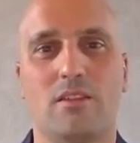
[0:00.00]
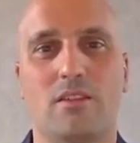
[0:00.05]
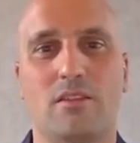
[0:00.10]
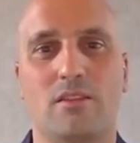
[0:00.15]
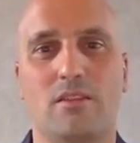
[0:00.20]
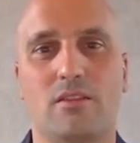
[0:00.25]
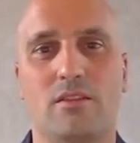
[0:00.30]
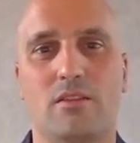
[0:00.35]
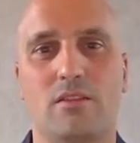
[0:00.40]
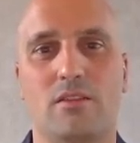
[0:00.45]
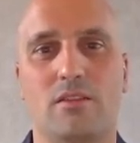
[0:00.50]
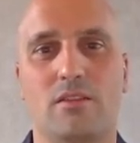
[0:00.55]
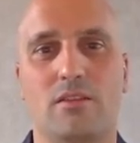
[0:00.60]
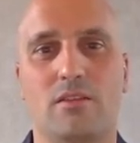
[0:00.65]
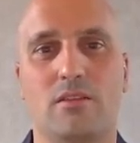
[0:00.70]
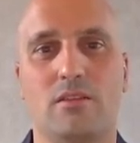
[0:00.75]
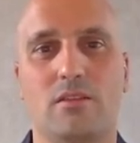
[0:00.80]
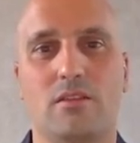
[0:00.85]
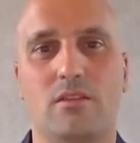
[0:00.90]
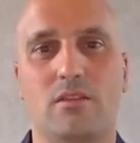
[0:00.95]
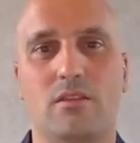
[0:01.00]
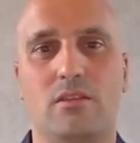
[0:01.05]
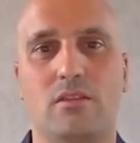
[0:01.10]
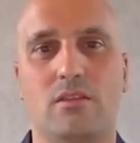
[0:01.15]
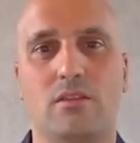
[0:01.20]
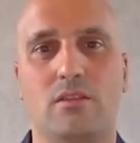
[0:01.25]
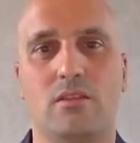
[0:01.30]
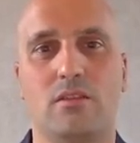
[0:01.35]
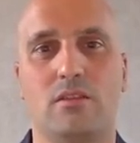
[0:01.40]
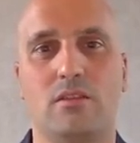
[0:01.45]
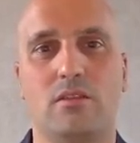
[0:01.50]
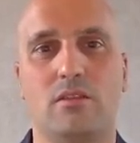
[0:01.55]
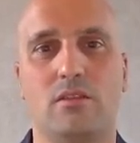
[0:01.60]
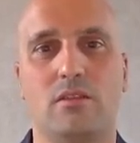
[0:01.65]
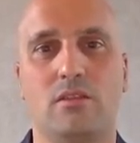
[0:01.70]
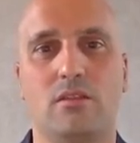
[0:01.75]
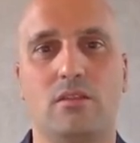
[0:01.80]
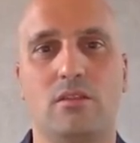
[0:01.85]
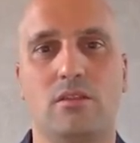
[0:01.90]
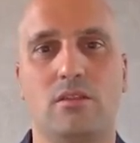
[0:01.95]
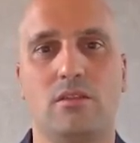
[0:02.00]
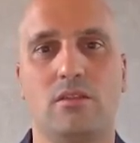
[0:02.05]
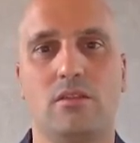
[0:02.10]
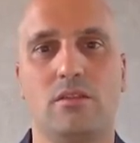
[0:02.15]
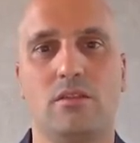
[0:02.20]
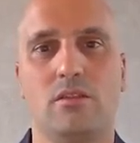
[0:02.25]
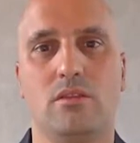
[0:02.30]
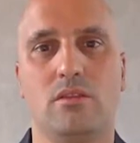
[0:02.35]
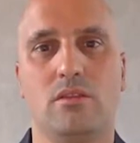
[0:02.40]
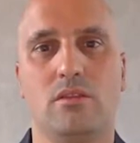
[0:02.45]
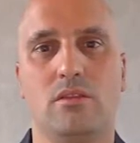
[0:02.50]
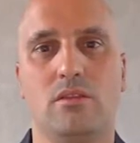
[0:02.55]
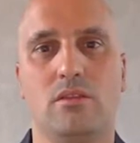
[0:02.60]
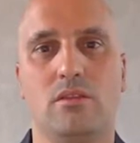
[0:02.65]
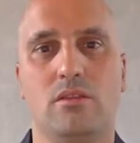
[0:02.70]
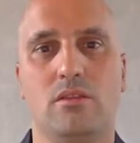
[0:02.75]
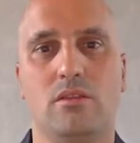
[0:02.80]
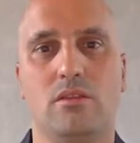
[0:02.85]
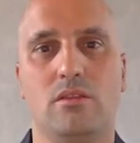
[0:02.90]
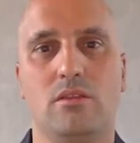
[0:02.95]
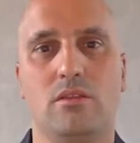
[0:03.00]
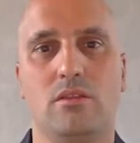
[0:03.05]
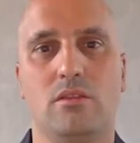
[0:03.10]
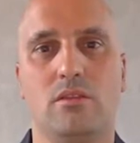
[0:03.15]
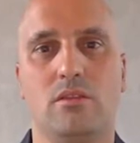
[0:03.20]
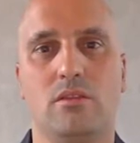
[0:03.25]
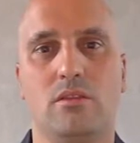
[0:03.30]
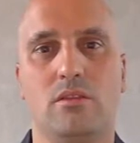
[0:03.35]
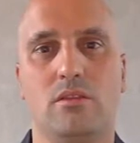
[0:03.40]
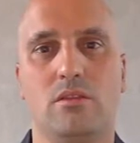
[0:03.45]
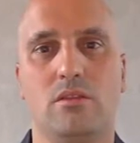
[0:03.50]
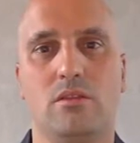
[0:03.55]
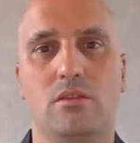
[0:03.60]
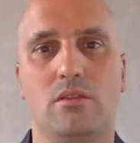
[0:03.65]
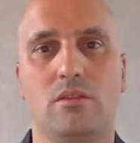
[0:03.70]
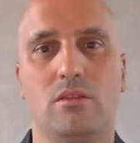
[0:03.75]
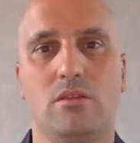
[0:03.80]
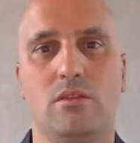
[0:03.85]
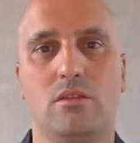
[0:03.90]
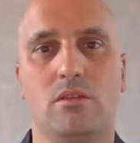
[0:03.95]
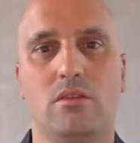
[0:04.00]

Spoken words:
[no speech]